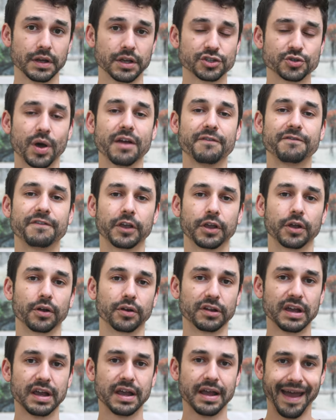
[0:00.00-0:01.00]
So I
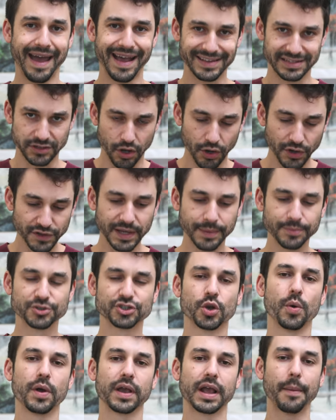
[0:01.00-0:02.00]
figured as long as I'm
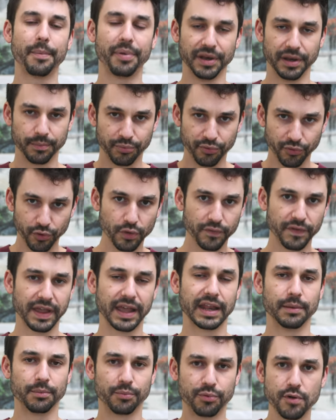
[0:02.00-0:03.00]
showing up and improving
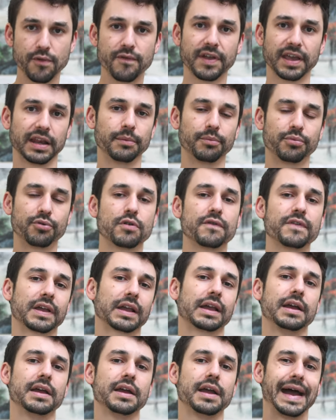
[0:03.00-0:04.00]
and improving and
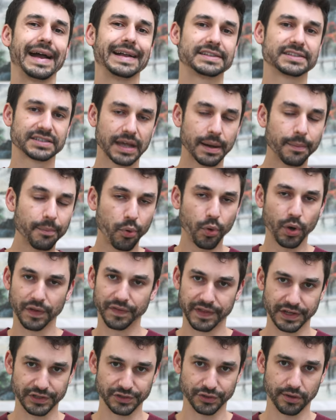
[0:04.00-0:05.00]
improving, at some point
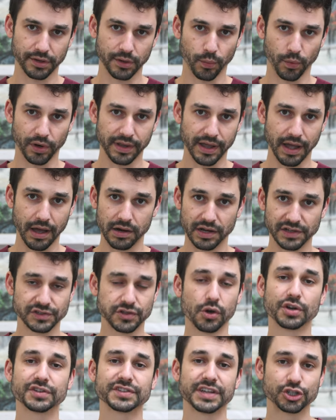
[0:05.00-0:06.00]
things are going to work out as
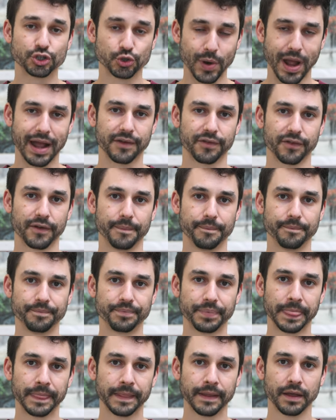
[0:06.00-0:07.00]
long as I track them.
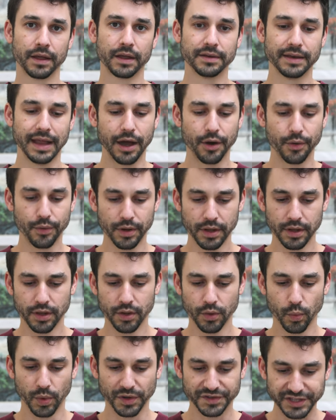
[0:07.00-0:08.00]
Now,
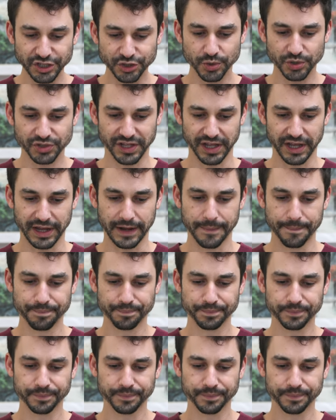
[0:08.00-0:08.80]
what's interesting